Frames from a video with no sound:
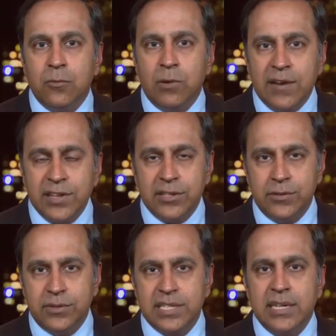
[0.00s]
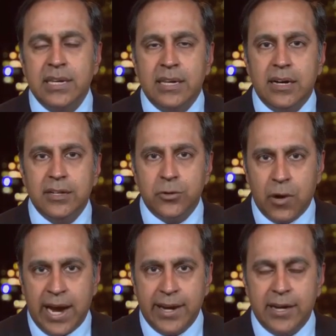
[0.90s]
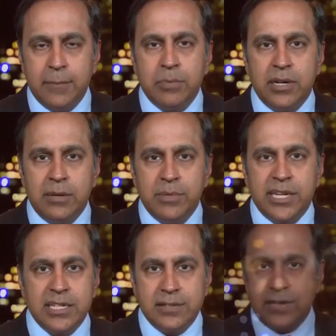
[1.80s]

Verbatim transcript: revenues uh, dry up uh, because of a